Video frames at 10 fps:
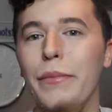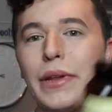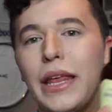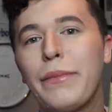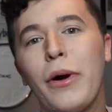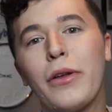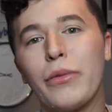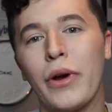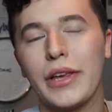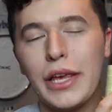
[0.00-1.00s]
but they
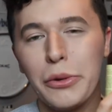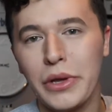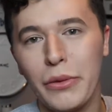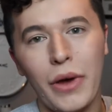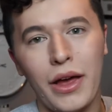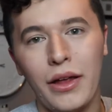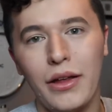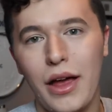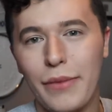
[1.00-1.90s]
both work equally well.